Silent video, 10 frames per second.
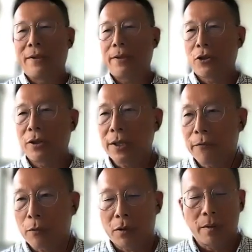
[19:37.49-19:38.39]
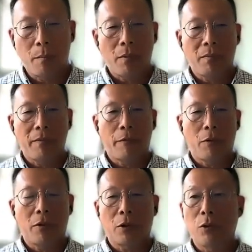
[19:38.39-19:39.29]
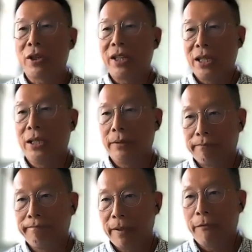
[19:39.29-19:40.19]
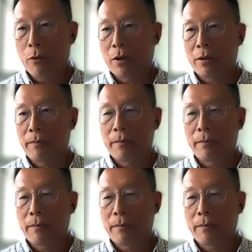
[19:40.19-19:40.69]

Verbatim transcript: transitions for for close a year before.